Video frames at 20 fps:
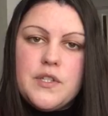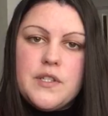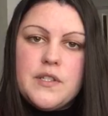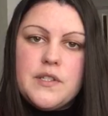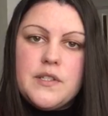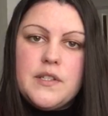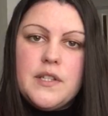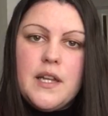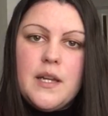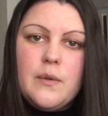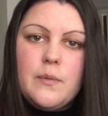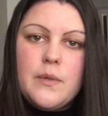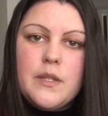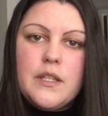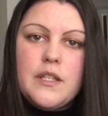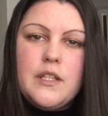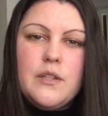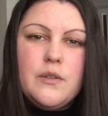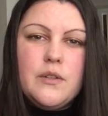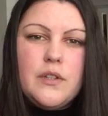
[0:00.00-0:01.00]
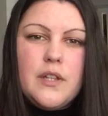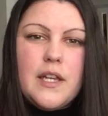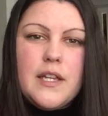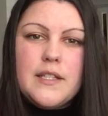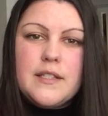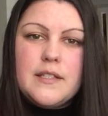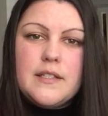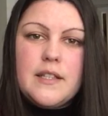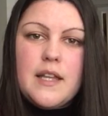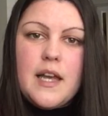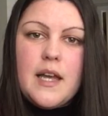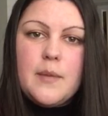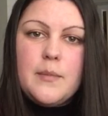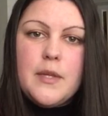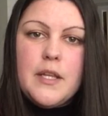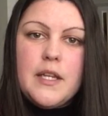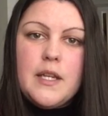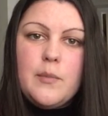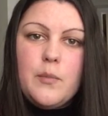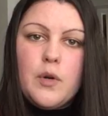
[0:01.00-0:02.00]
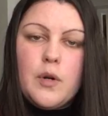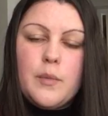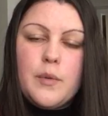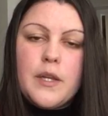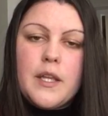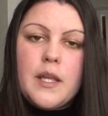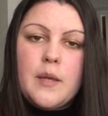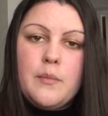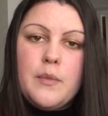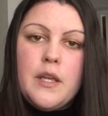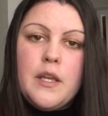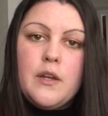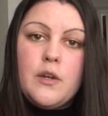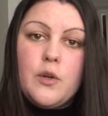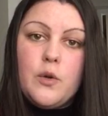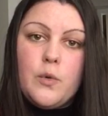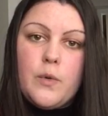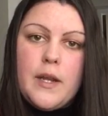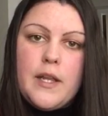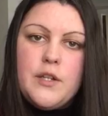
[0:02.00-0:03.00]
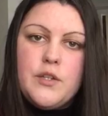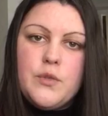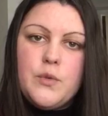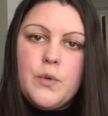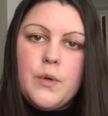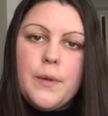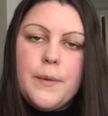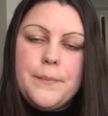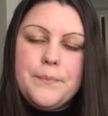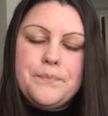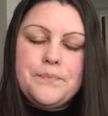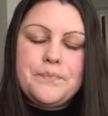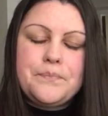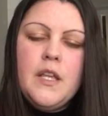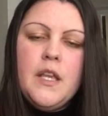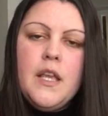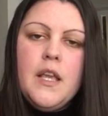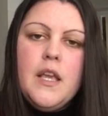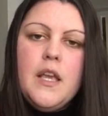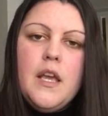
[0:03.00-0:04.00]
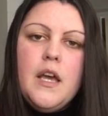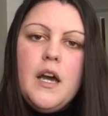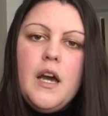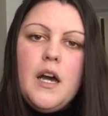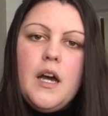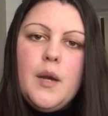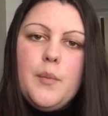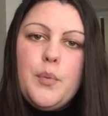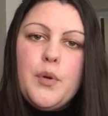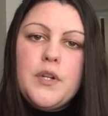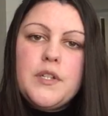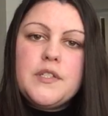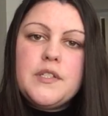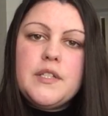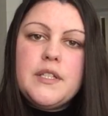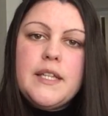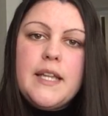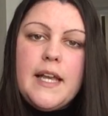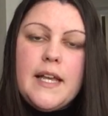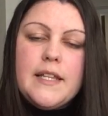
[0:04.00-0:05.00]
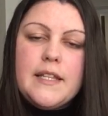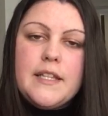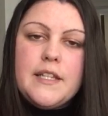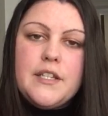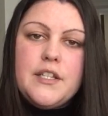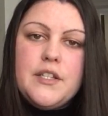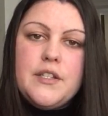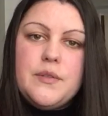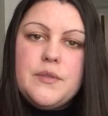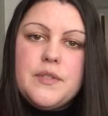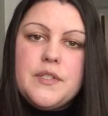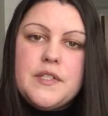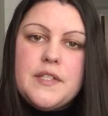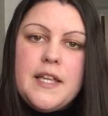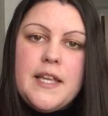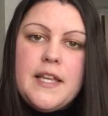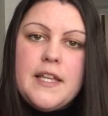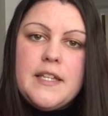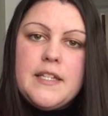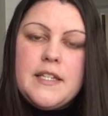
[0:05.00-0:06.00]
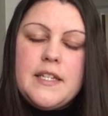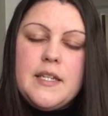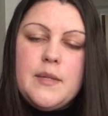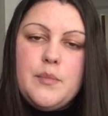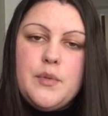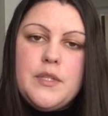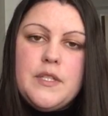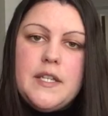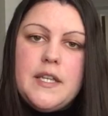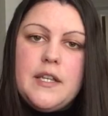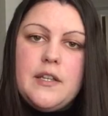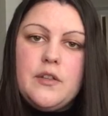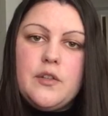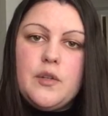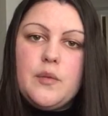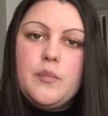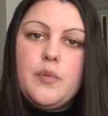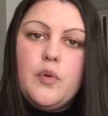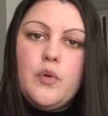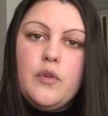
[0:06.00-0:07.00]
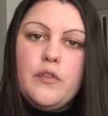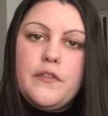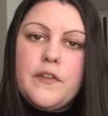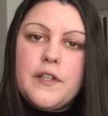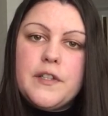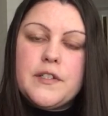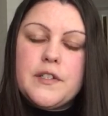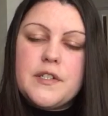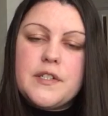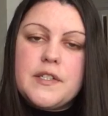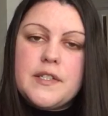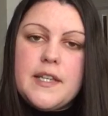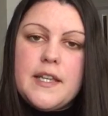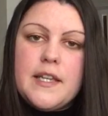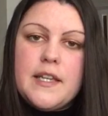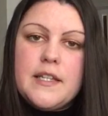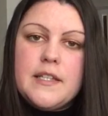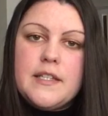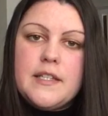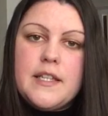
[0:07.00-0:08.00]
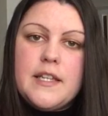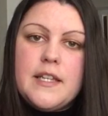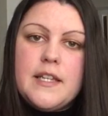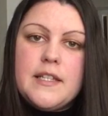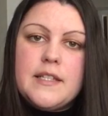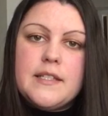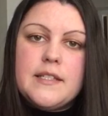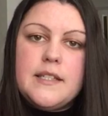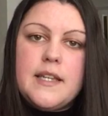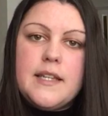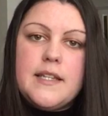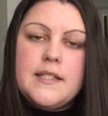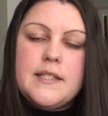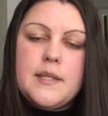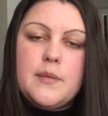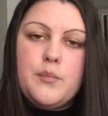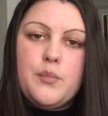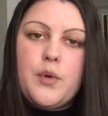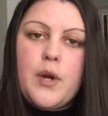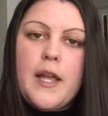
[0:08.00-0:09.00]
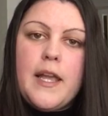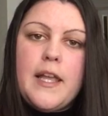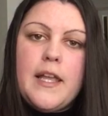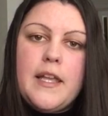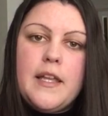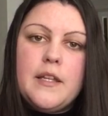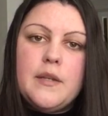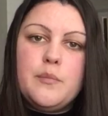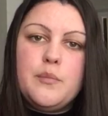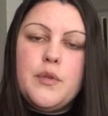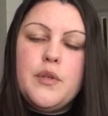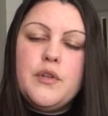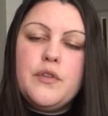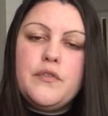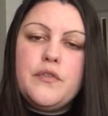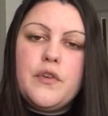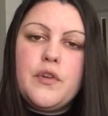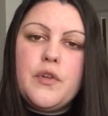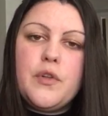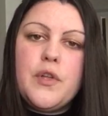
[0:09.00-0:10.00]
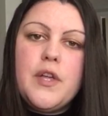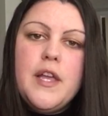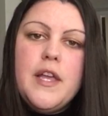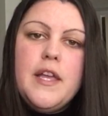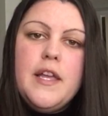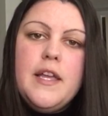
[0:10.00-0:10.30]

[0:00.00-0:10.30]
is not really utilized in the hobby anymore but can be a great tool. Personally, I like to use sand, and in particular pool filter sand. It's nice and bright and beautiful.